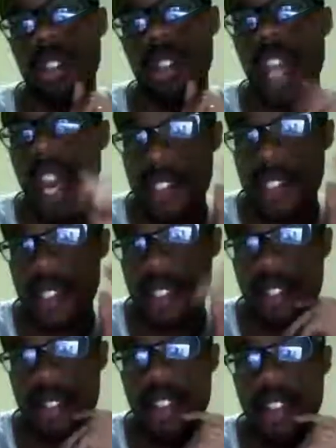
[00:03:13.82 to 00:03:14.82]

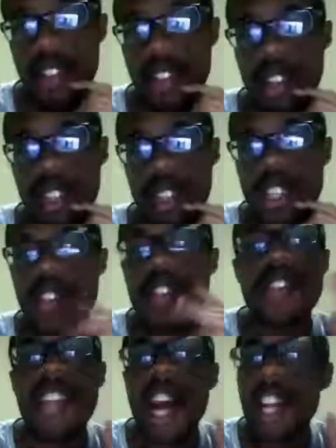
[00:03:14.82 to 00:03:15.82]
Yes,
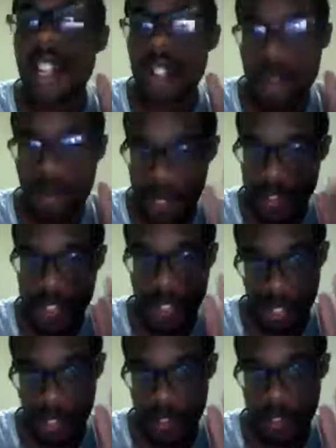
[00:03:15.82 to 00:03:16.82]
this is not a
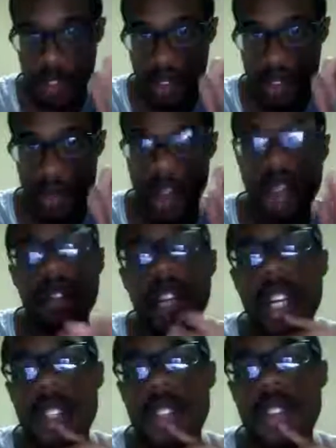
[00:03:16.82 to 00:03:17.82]
coincidence, my
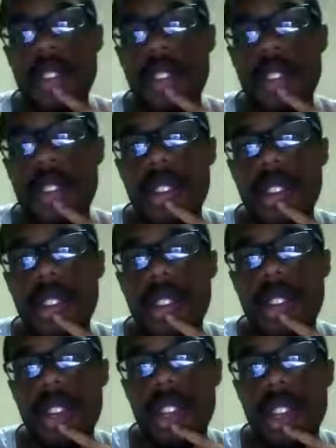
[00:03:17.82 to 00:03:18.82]
friends.
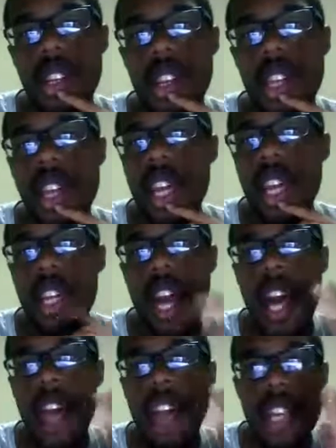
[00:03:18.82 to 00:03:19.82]
And
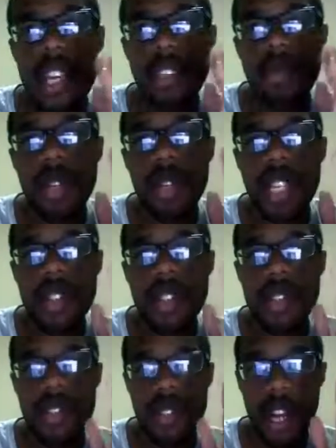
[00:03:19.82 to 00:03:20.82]
I think we need
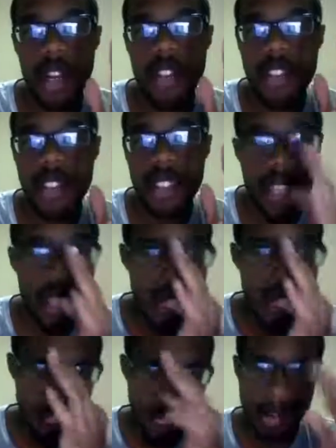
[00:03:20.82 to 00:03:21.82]
to start seeing the
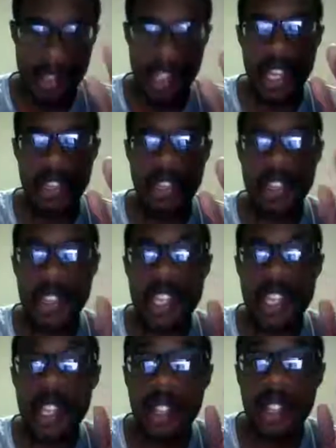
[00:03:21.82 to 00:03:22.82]
alarm signs,
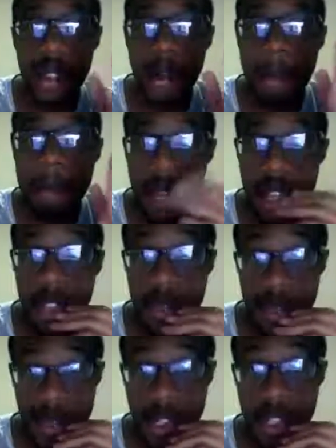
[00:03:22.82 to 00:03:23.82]
seeing the alarm
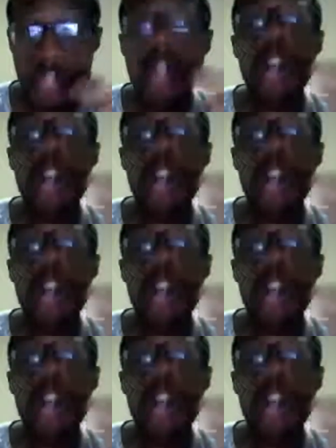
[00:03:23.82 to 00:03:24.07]
bells